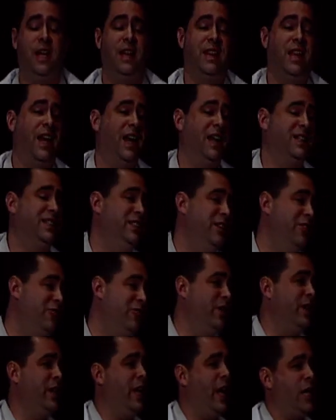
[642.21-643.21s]
that had
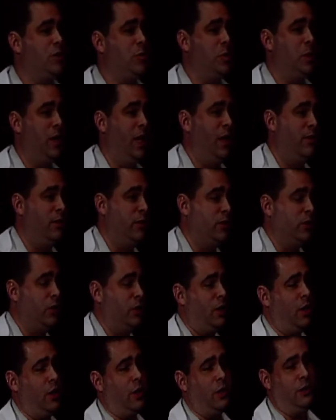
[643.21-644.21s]
different engagement levels
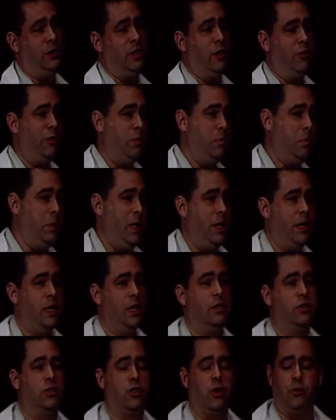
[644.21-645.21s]
on different media
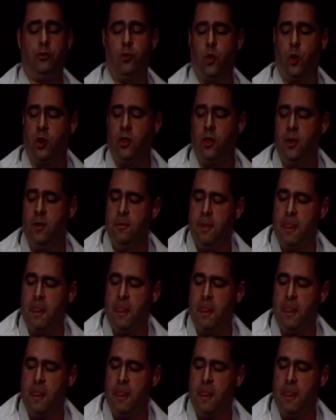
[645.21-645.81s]
and so forth.